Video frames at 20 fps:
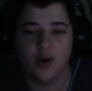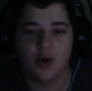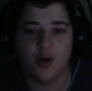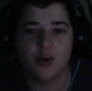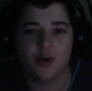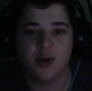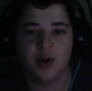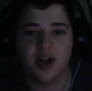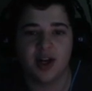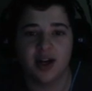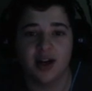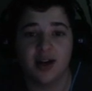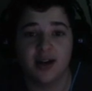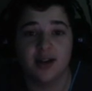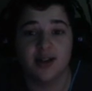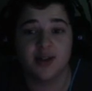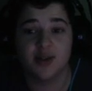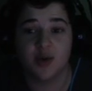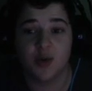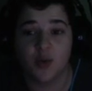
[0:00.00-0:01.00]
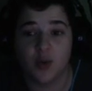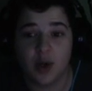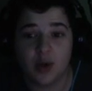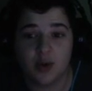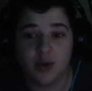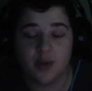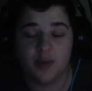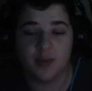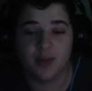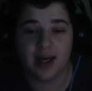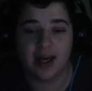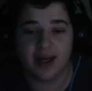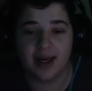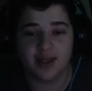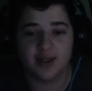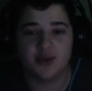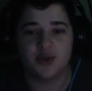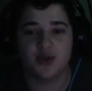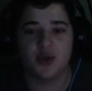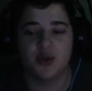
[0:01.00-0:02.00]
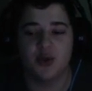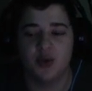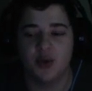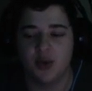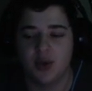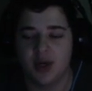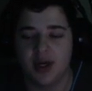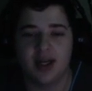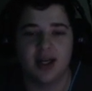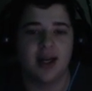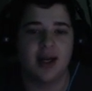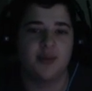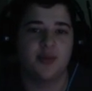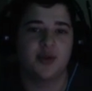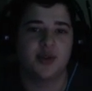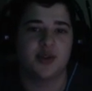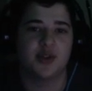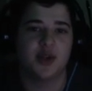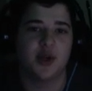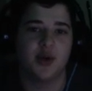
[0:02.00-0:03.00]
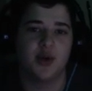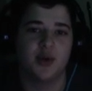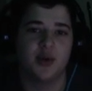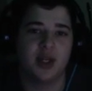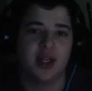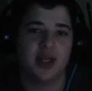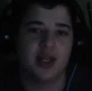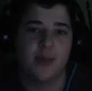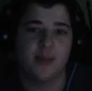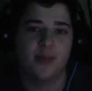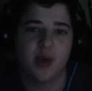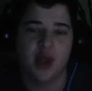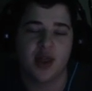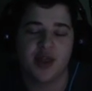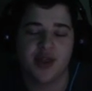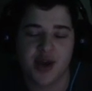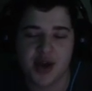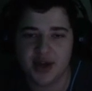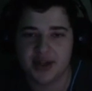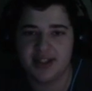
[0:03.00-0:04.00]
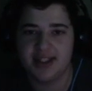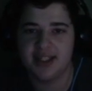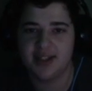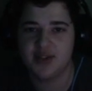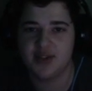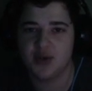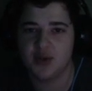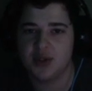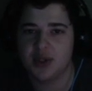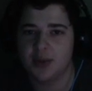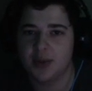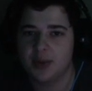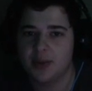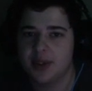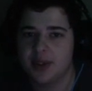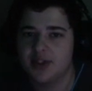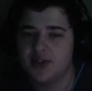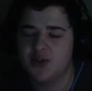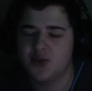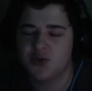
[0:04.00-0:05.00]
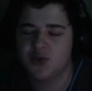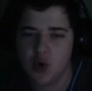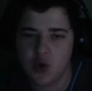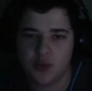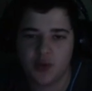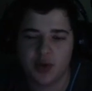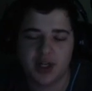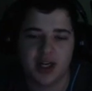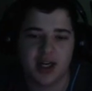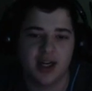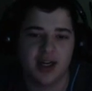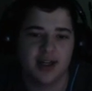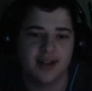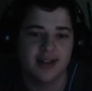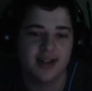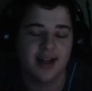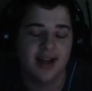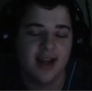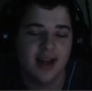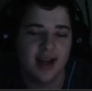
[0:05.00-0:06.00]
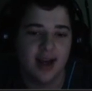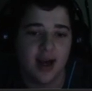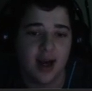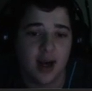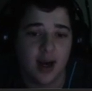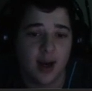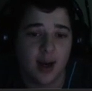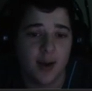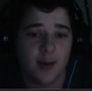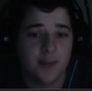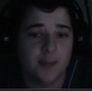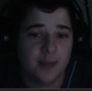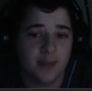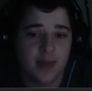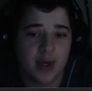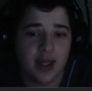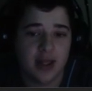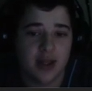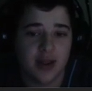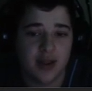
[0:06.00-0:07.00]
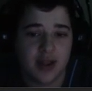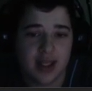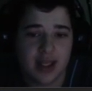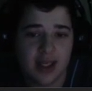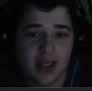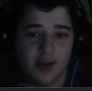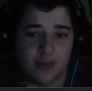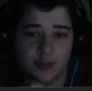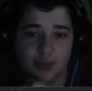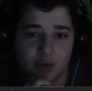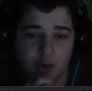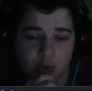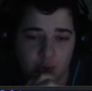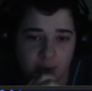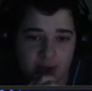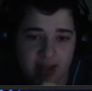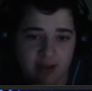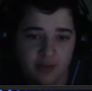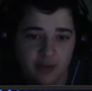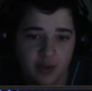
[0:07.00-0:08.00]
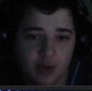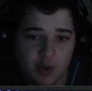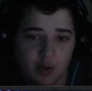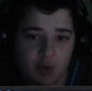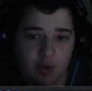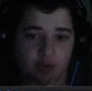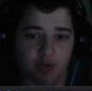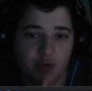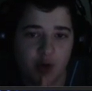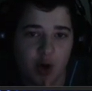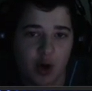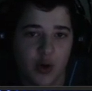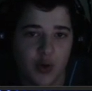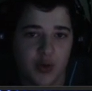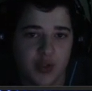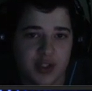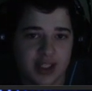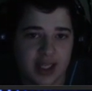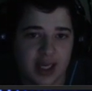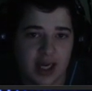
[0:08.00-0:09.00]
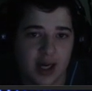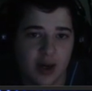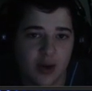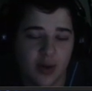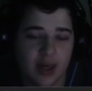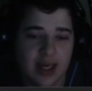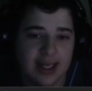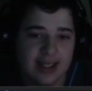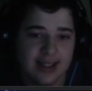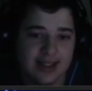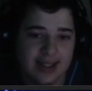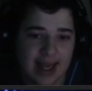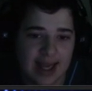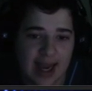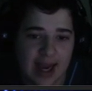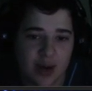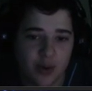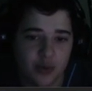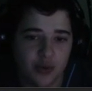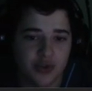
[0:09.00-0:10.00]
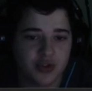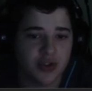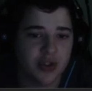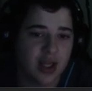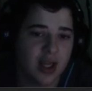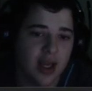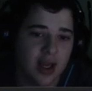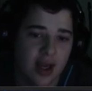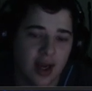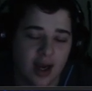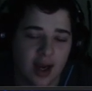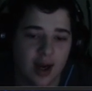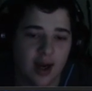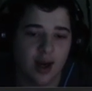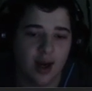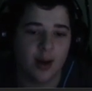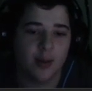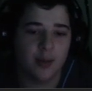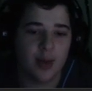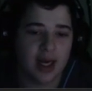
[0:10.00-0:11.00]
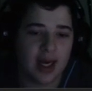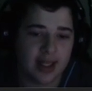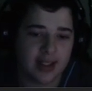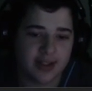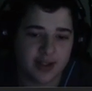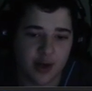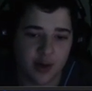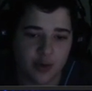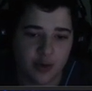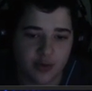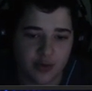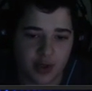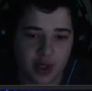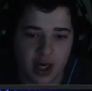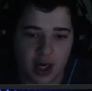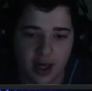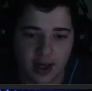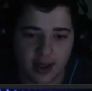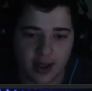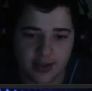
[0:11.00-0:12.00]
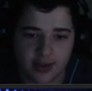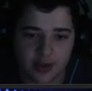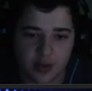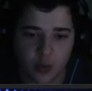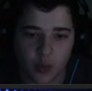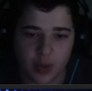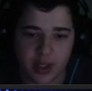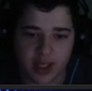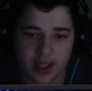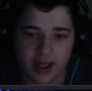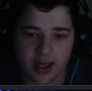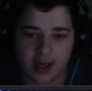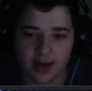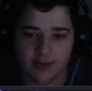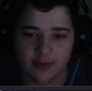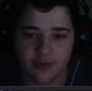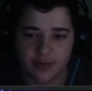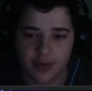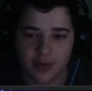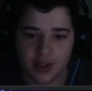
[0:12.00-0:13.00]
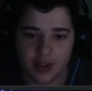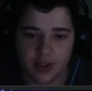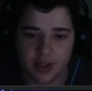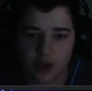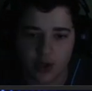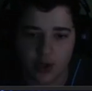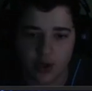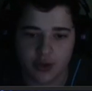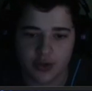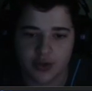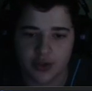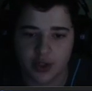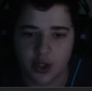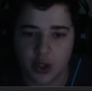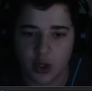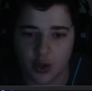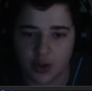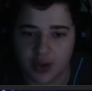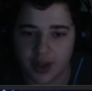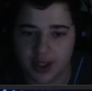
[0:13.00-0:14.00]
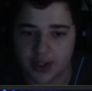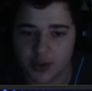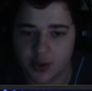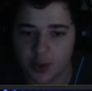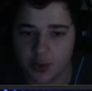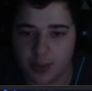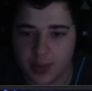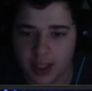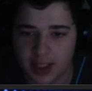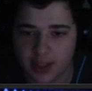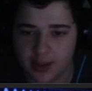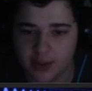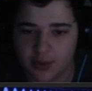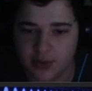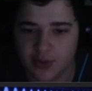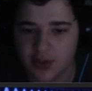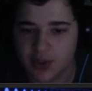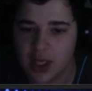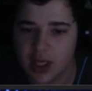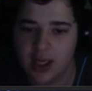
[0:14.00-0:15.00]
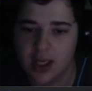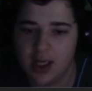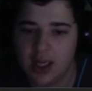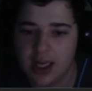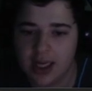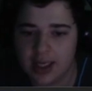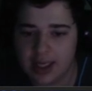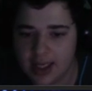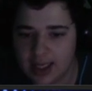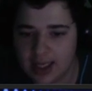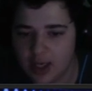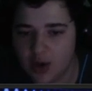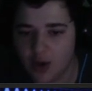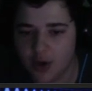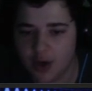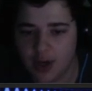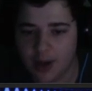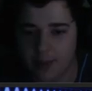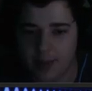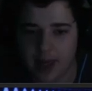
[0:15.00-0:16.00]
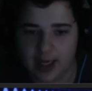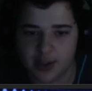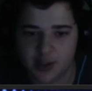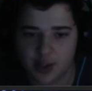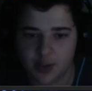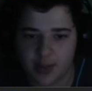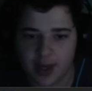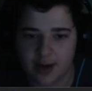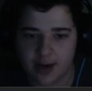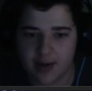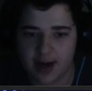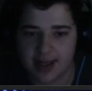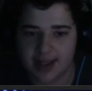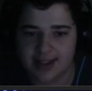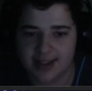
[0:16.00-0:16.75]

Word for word: Alright guys, welcome back to episode number 32 of WWE Supercard. The preview for OTL is out. Let's go through the cards. We have got Gothic Shawn Michaels, Neon Macho Man Randy